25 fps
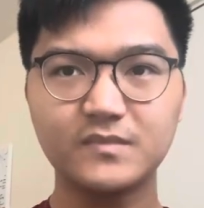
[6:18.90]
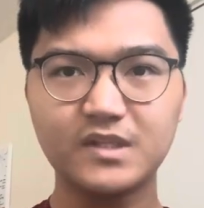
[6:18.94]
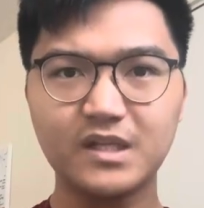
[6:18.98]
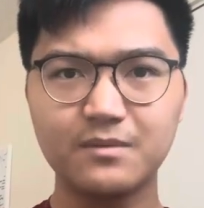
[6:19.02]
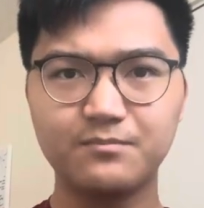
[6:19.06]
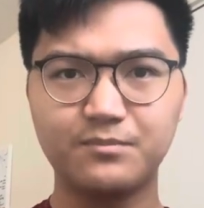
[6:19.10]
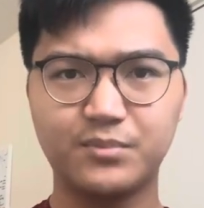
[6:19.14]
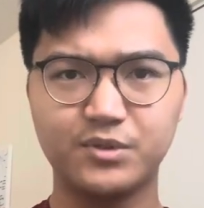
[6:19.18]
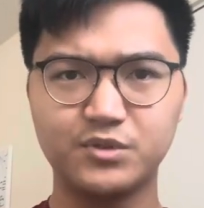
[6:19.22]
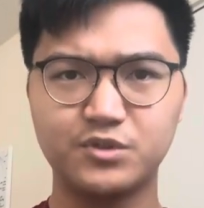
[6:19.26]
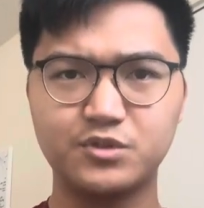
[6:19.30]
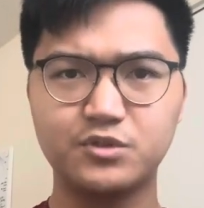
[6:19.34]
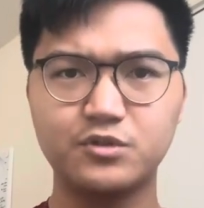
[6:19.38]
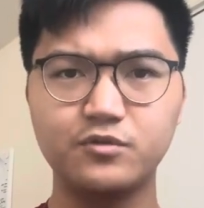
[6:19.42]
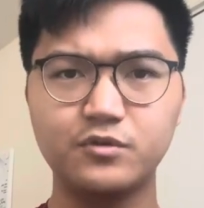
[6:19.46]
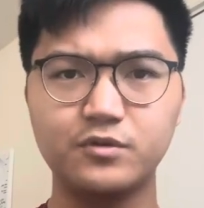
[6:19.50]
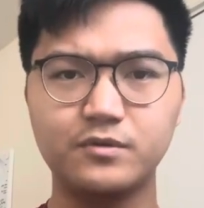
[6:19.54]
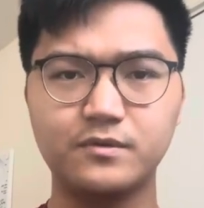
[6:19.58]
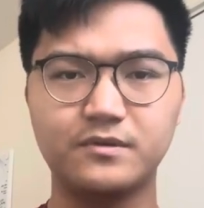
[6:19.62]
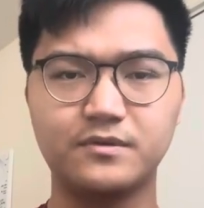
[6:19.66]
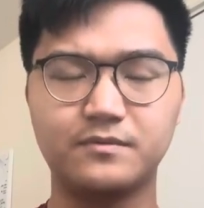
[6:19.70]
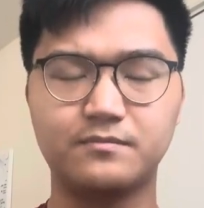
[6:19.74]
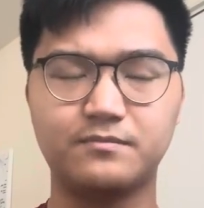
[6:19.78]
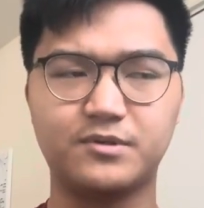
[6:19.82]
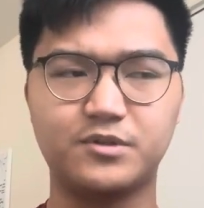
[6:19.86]

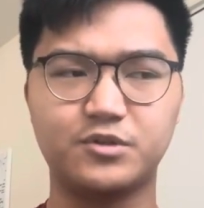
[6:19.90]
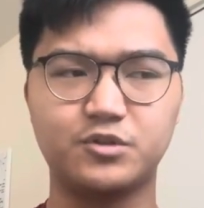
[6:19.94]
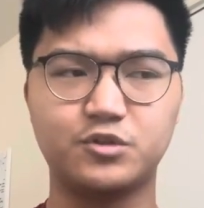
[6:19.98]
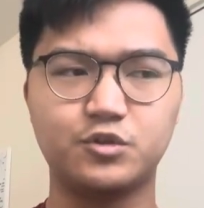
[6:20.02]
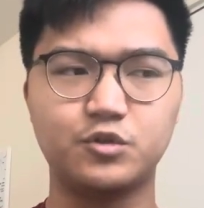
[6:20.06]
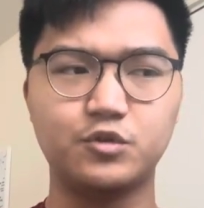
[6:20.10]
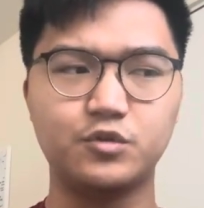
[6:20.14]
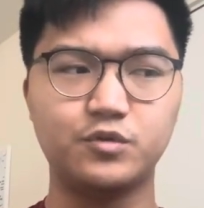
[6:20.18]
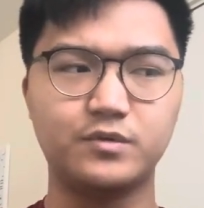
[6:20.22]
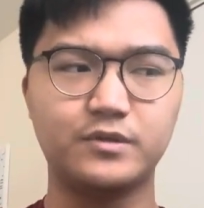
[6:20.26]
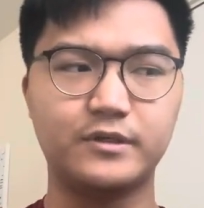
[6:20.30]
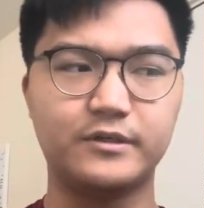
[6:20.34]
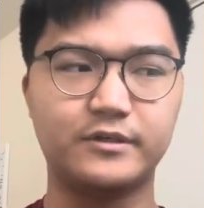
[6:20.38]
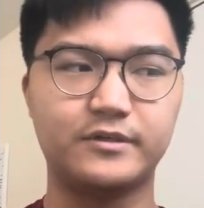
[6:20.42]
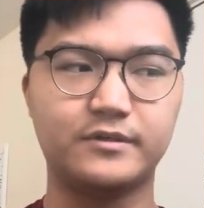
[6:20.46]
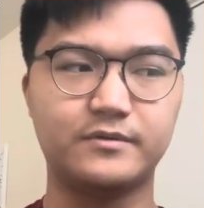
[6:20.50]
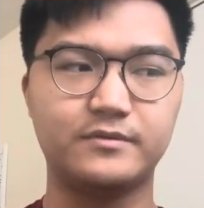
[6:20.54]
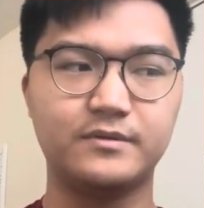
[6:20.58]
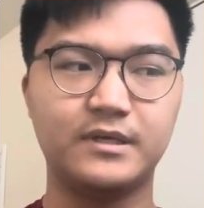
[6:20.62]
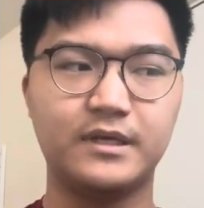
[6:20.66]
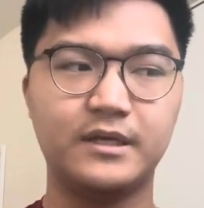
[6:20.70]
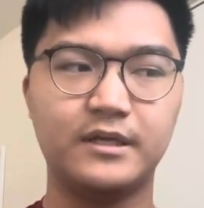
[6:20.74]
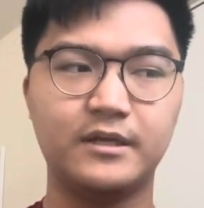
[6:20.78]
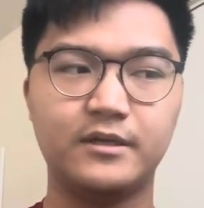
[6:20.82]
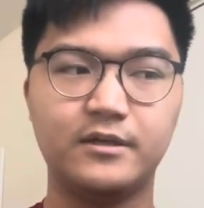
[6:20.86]
pursue their
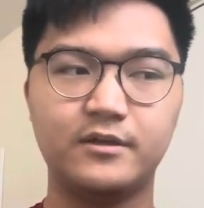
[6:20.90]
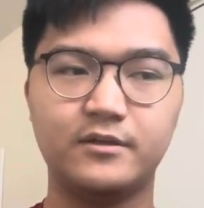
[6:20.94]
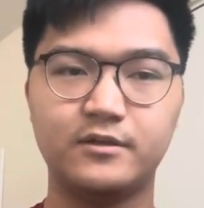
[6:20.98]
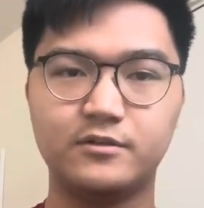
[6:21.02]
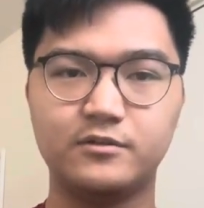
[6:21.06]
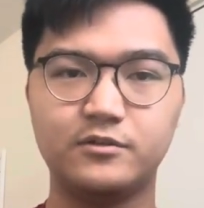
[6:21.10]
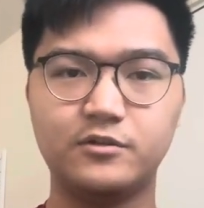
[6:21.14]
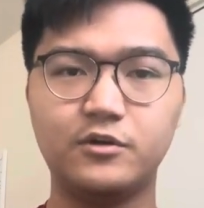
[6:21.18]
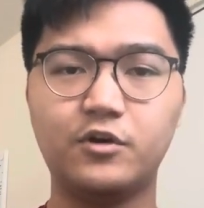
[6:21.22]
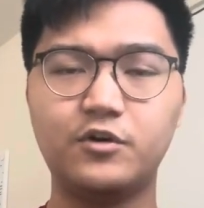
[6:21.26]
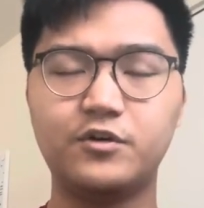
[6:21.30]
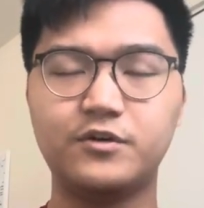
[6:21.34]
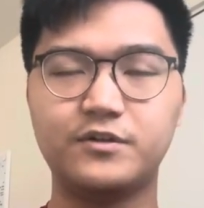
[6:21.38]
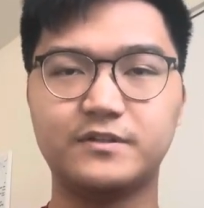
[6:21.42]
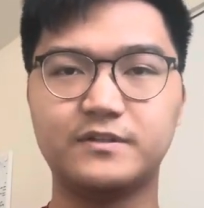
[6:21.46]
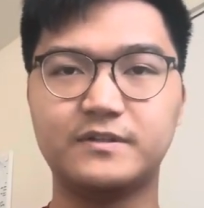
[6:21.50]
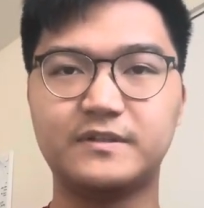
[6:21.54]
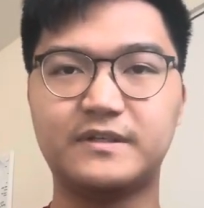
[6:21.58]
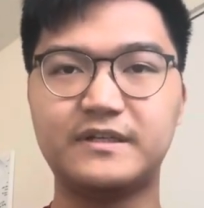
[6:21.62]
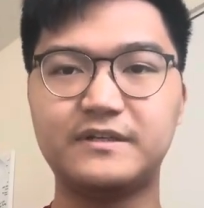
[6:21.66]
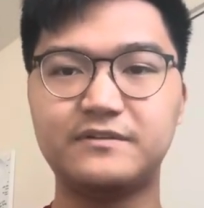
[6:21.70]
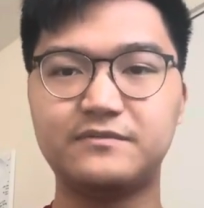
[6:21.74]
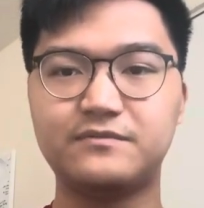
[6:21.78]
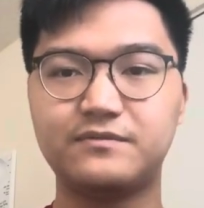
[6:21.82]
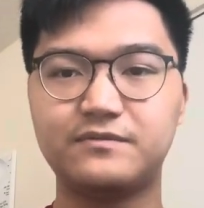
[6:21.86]
goal in
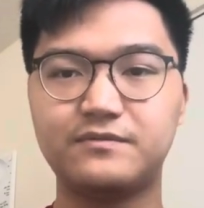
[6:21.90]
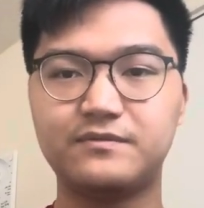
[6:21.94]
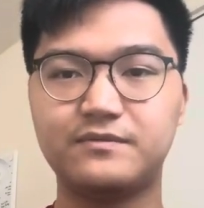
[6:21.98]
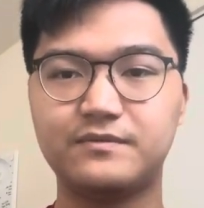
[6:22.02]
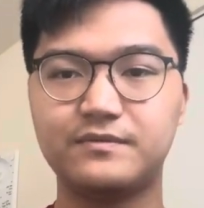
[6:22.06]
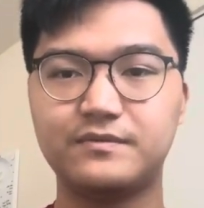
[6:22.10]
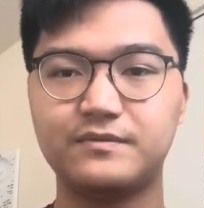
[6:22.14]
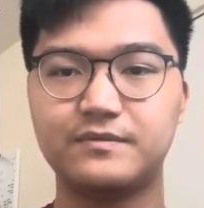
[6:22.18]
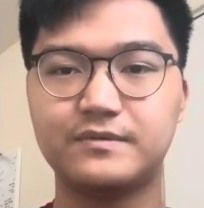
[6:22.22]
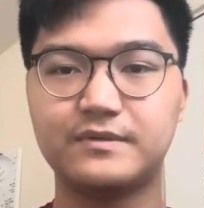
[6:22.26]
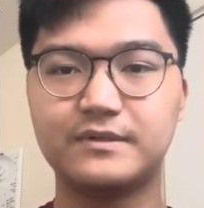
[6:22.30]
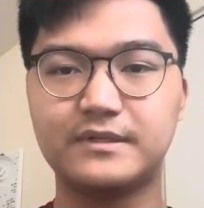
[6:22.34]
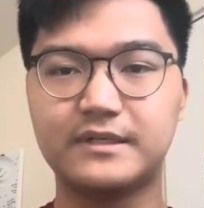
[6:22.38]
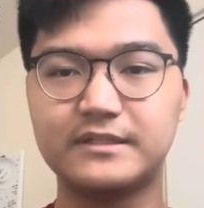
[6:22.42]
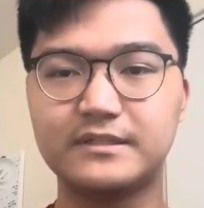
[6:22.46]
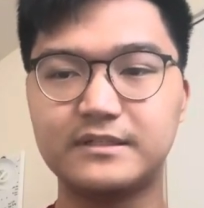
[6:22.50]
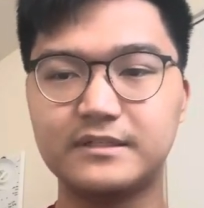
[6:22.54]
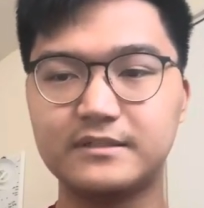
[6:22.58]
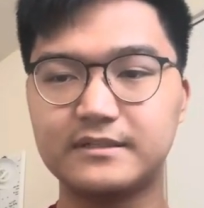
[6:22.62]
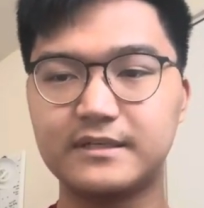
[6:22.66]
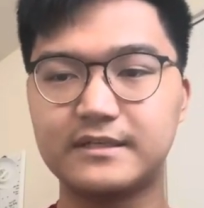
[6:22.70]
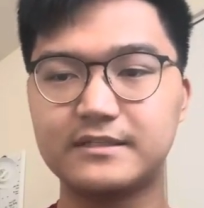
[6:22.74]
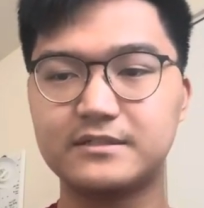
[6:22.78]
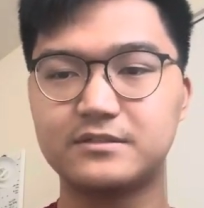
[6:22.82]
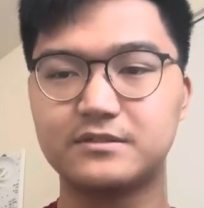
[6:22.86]
life. I think
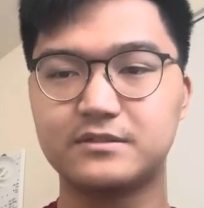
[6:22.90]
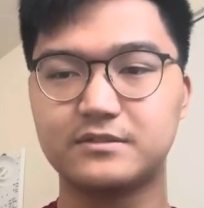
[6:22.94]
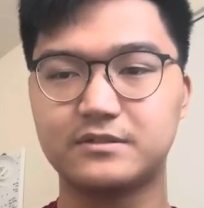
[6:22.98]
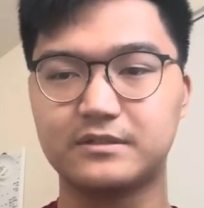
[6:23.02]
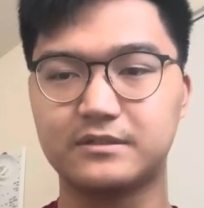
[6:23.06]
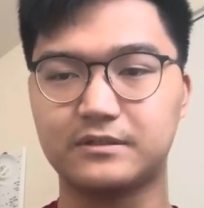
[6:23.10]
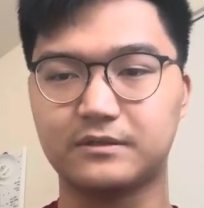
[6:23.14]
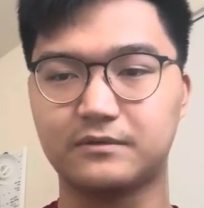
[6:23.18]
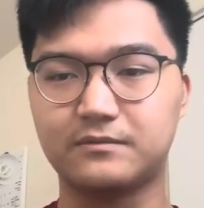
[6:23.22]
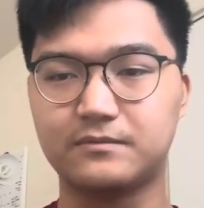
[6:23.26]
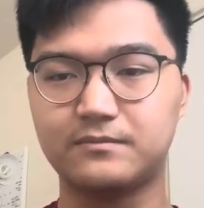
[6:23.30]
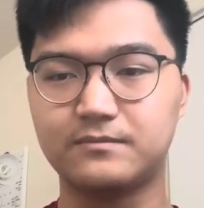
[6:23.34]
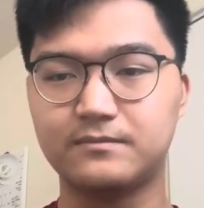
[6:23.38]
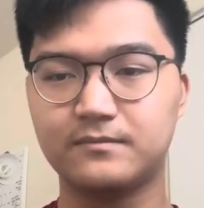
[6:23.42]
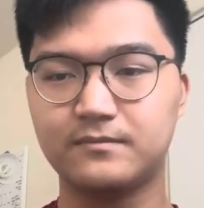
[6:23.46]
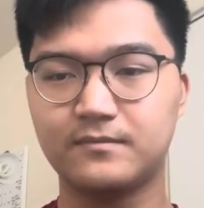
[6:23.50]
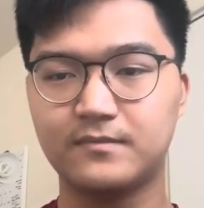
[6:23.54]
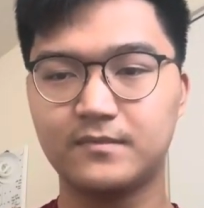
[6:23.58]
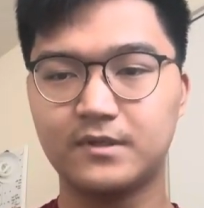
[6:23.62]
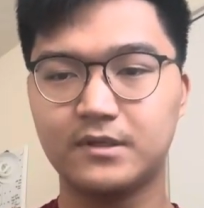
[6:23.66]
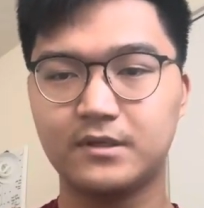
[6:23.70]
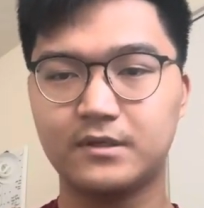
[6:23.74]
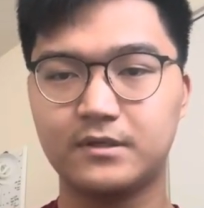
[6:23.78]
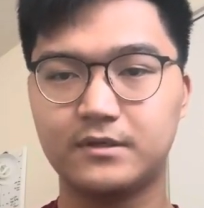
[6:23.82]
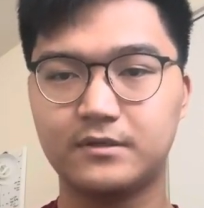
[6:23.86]
that's uh,
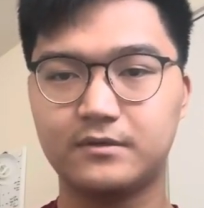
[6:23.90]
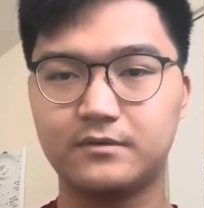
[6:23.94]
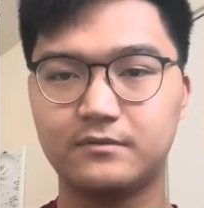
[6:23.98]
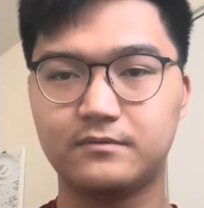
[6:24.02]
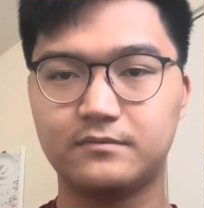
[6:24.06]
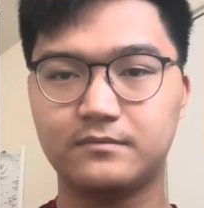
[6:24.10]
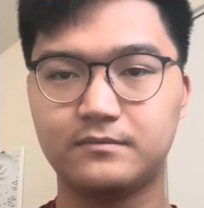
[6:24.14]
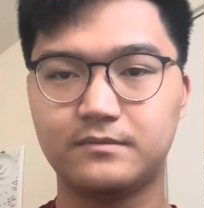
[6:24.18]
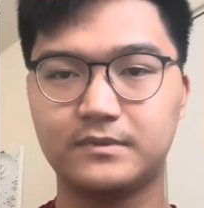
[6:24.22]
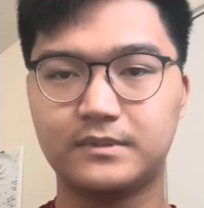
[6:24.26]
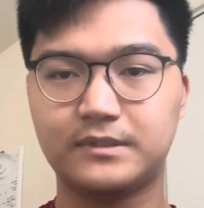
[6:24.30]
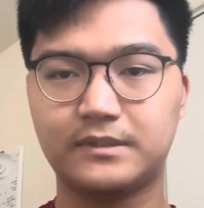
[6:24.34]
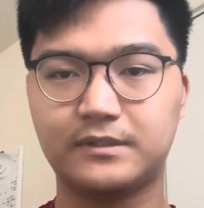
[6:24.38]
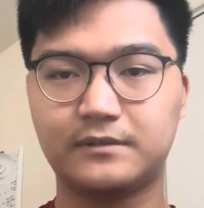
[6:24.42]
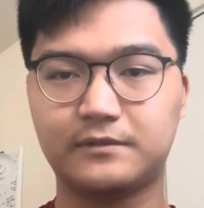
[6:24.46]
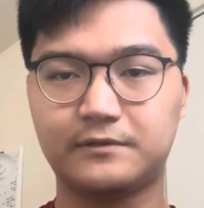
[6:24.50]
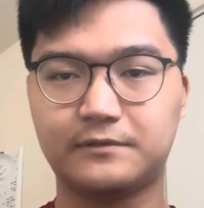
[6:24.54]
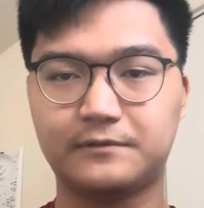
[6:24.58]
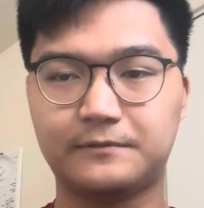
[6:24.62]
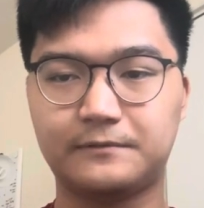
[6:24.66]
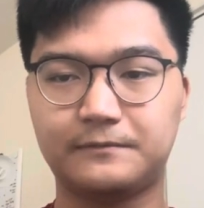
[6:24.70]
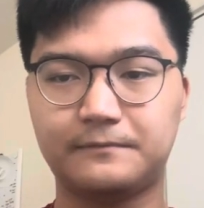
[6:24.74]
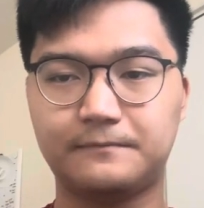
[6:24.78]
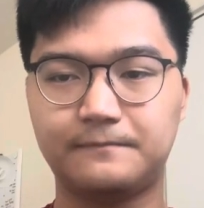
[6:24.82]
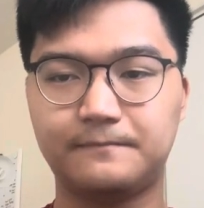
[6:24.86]
I